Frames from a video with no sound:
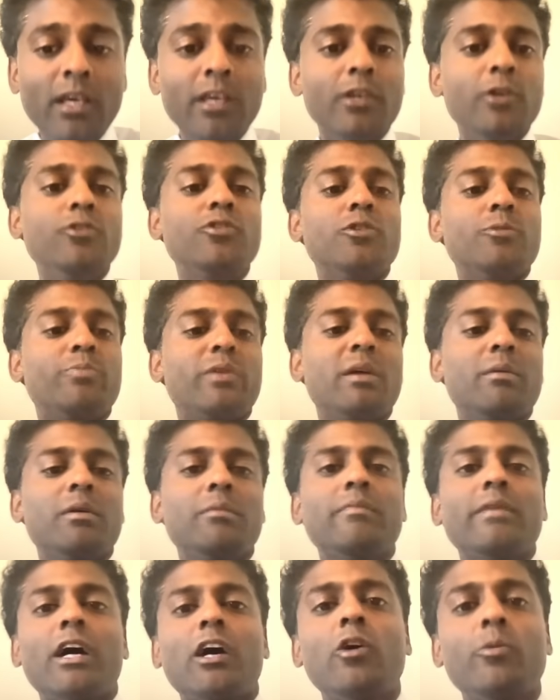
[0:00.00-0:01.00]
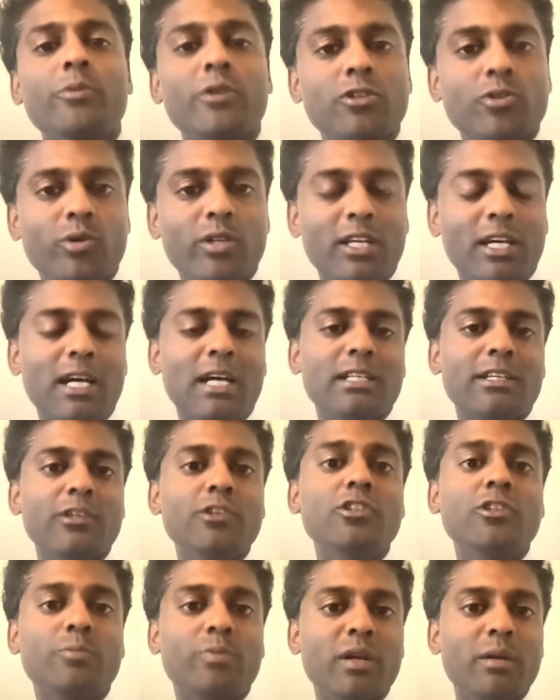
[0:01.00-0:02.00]
YouTube Premium, I hope you enjoy the content.
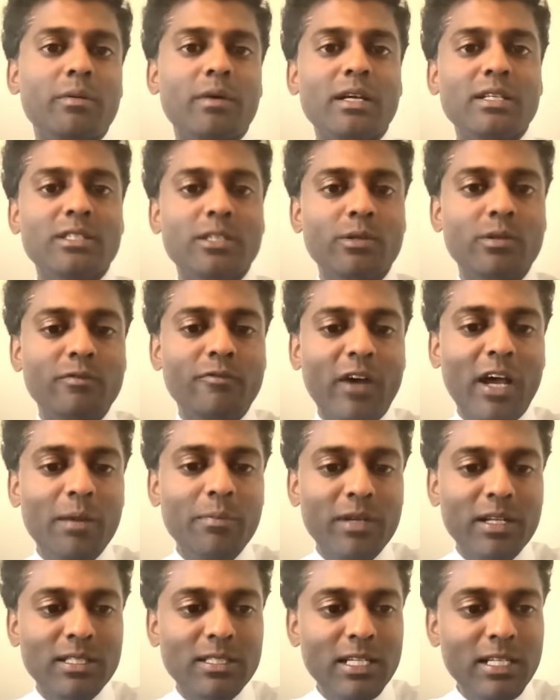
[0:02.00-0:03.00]
YouTube Premium, I'll see you in 5 minutes.